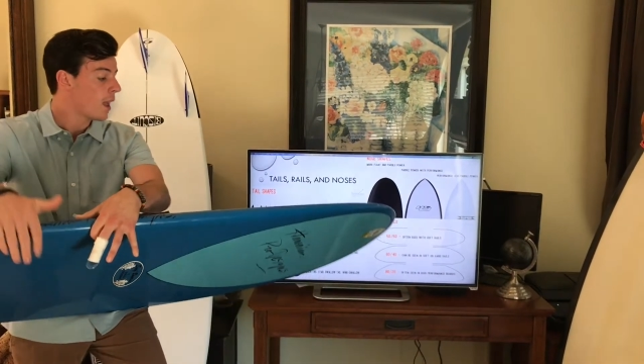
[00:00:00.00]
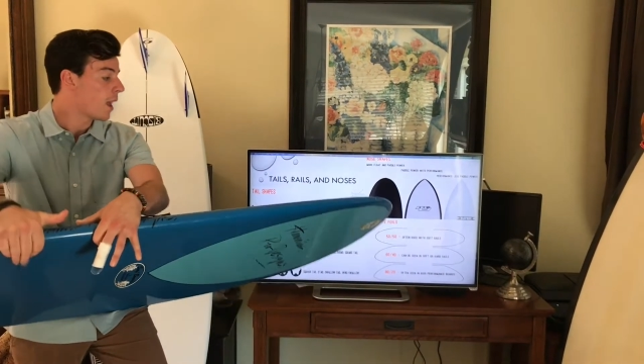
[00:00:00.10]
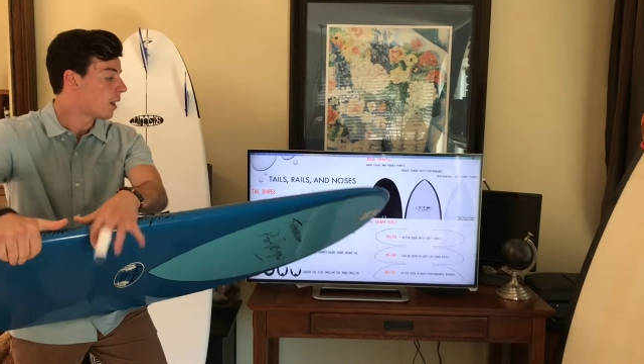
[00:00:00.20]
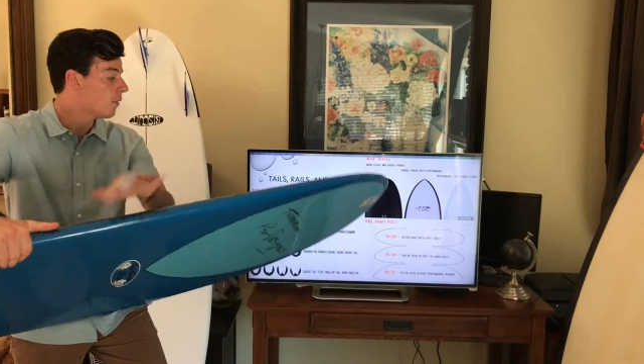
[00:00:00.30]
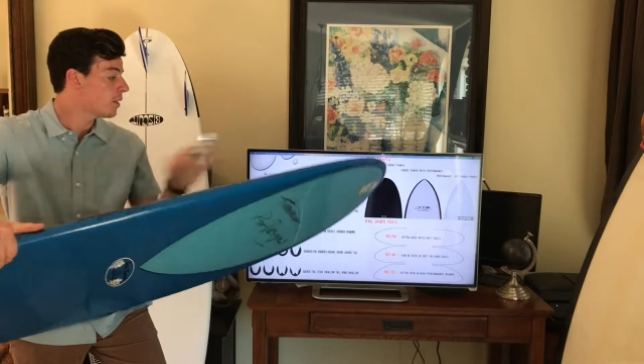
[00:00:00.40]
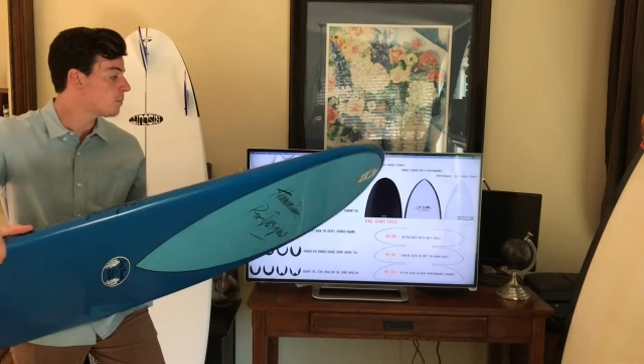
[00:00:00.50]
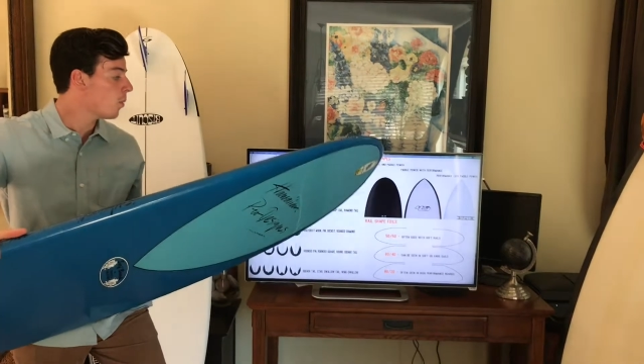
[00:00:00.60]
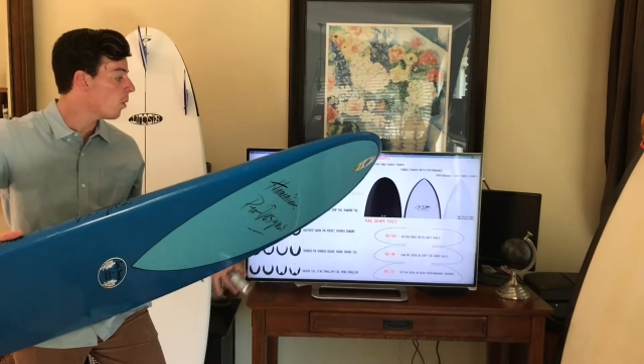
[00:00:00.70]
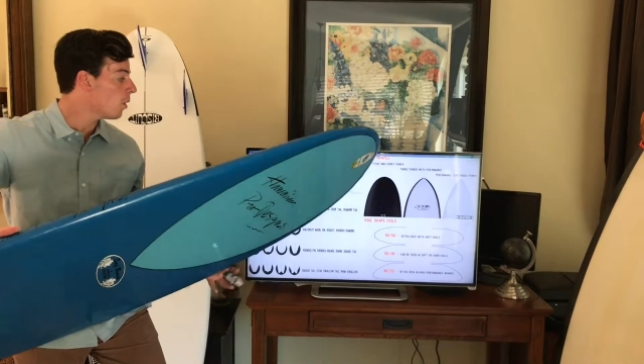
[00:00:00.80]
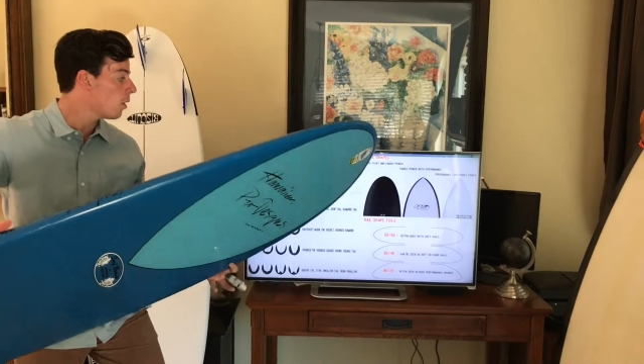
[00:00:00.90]
and on this
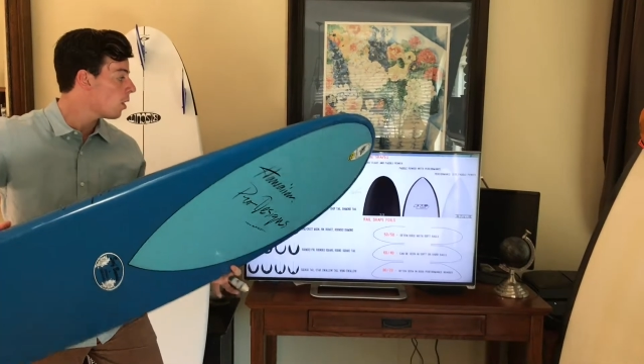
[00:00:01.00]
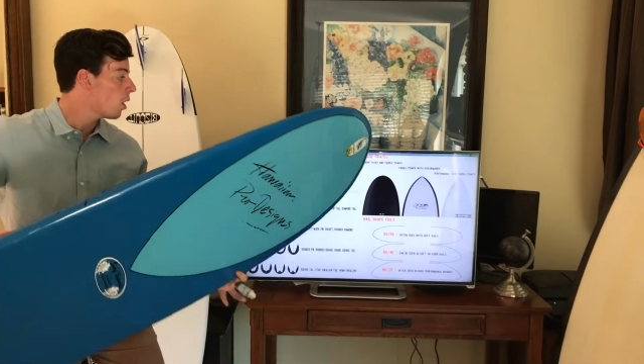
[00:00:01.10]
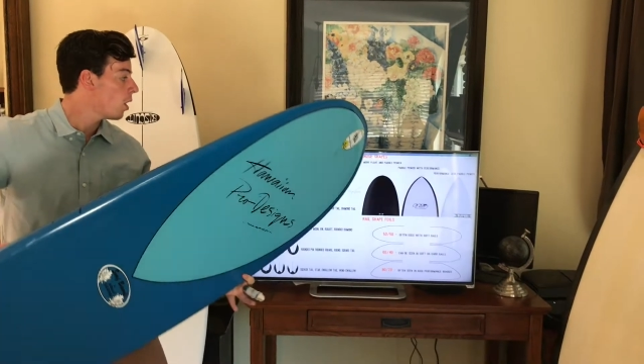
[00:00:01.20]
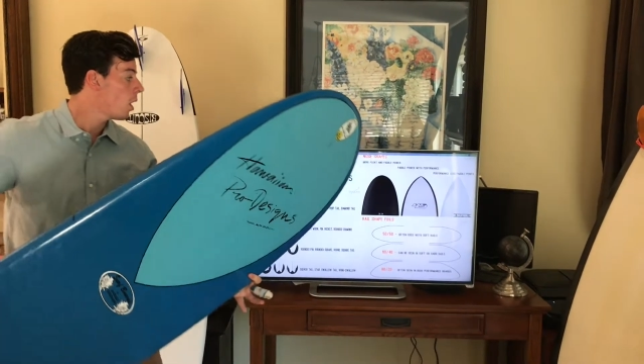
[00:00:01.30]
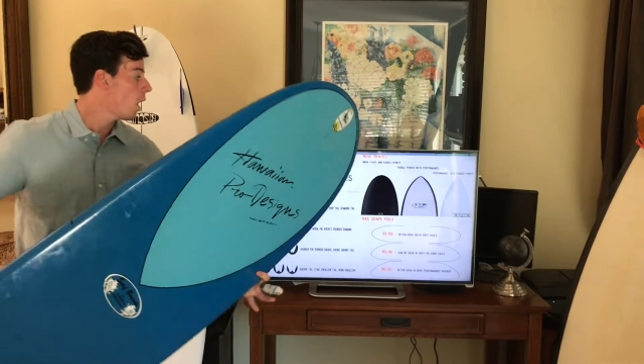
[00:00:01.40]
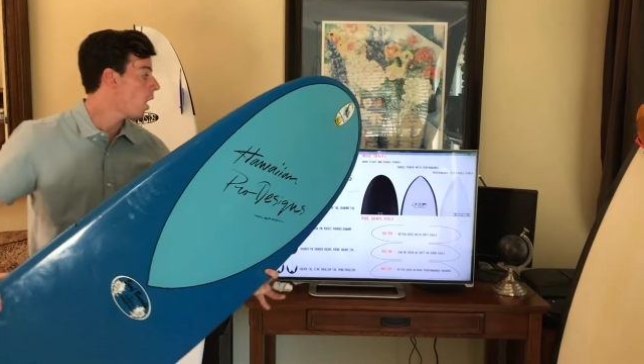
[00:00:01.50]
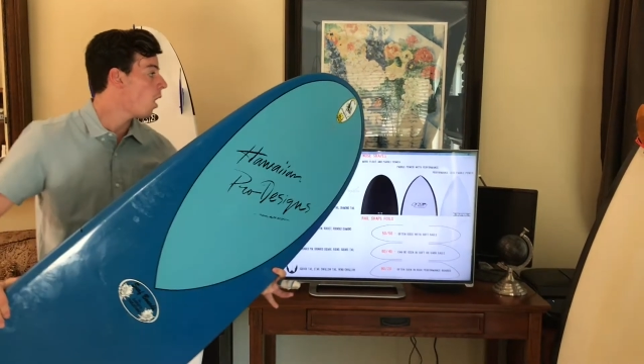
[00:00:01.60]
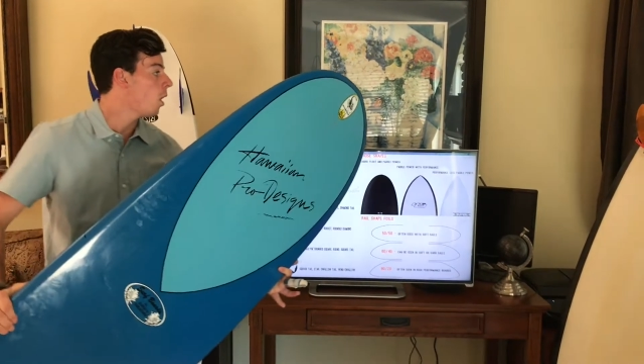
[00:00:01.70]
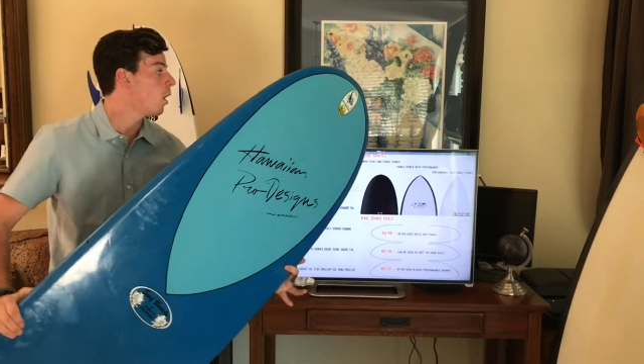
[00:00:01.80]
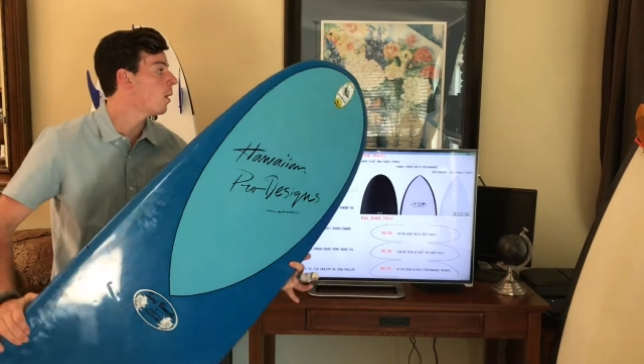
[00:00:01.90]
board,
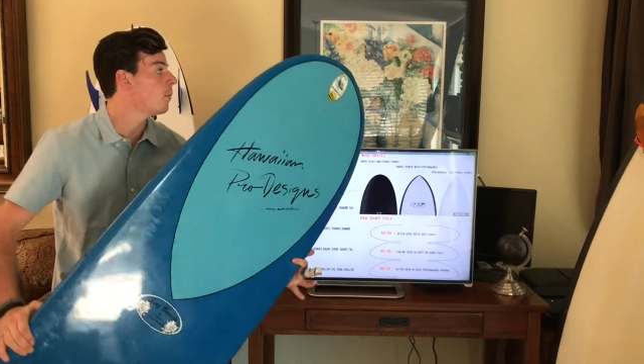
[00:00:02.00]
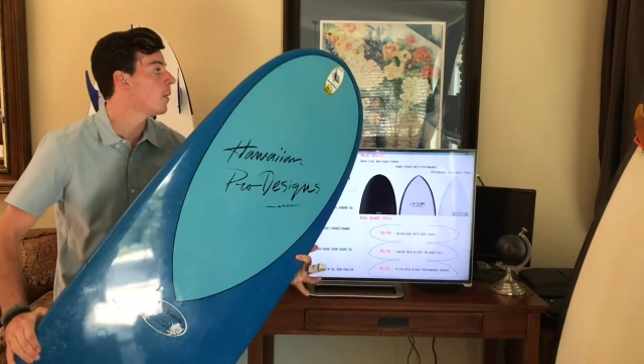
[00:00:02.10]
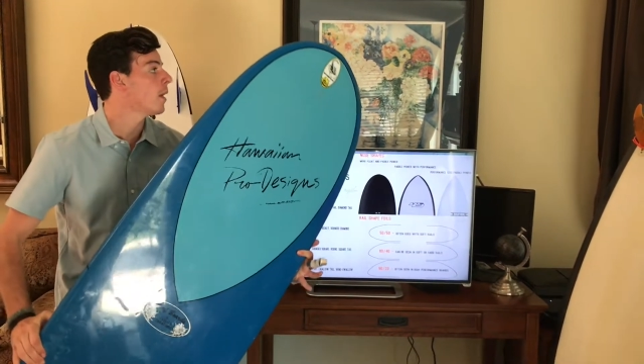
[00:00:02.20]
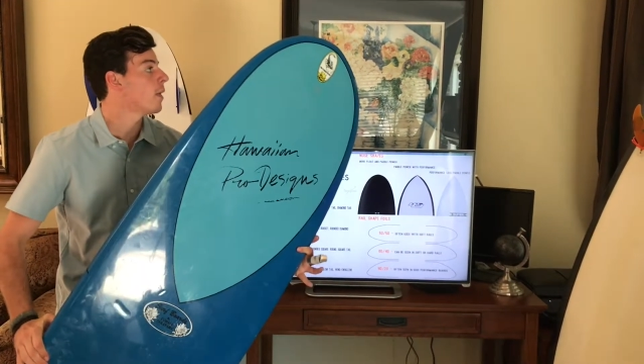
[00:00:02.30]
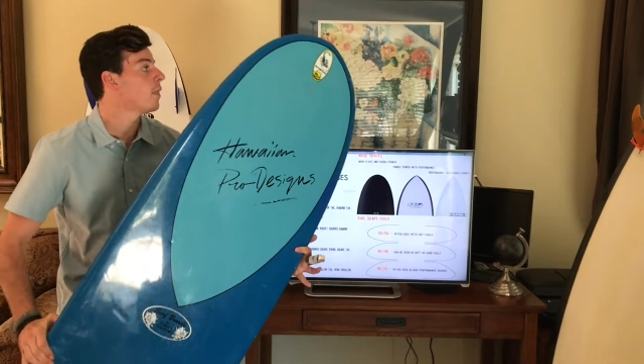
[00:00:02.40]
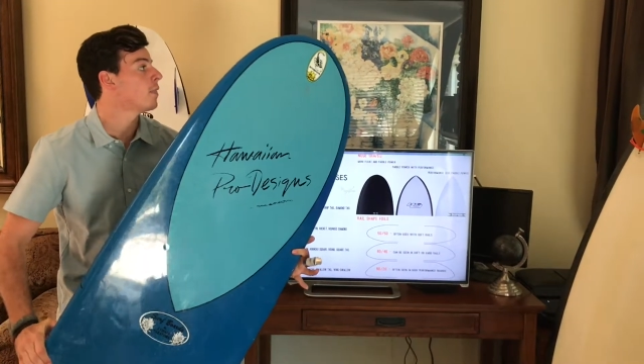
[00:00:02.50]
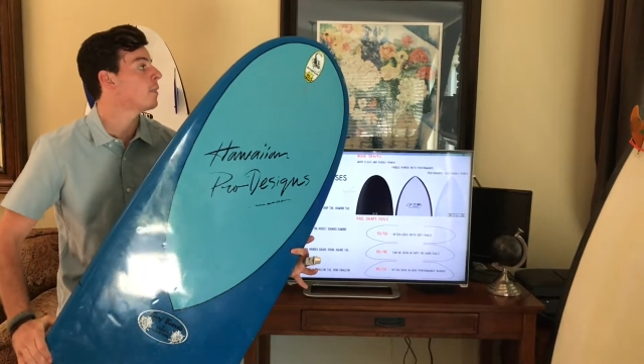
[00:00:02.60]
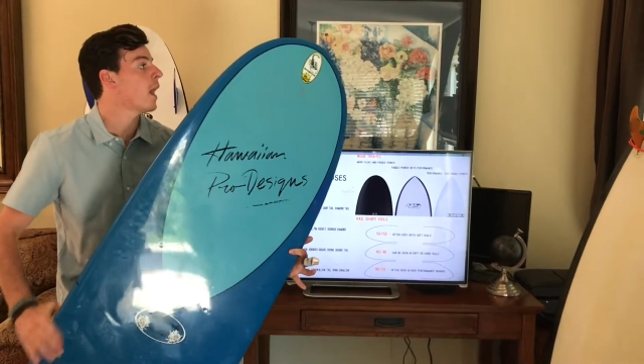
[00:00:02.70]
it